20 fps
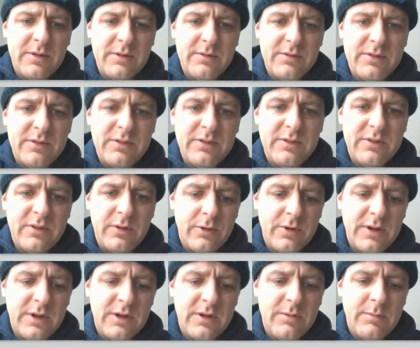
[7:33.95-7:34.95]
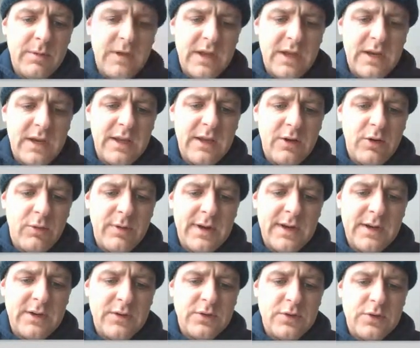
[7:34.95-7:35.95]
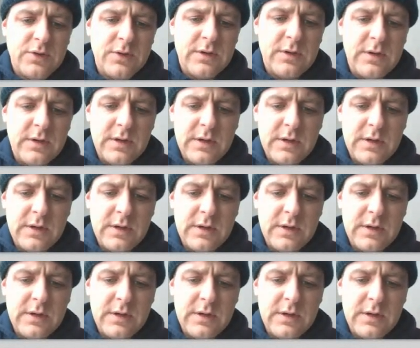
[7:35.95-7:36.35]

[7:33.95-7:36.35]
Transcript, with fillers: of sodium NaOH